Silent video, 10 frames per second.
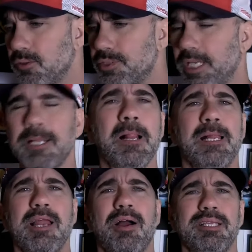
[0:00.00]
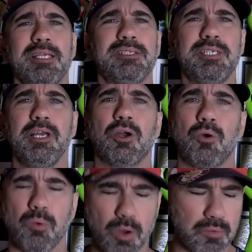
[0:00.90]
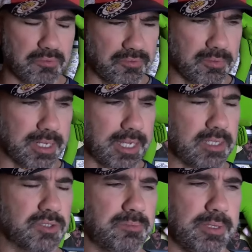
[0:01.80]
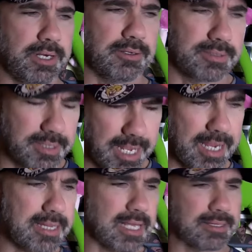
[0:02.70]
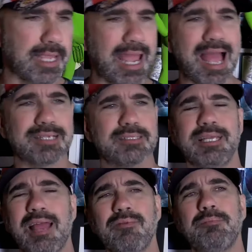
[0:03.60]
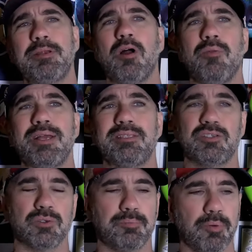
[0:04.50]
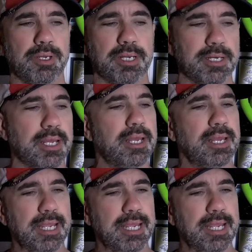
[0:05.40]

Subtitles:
losing. Now, I did see a quote from a Kings player today that they actually haven't been all that disappointed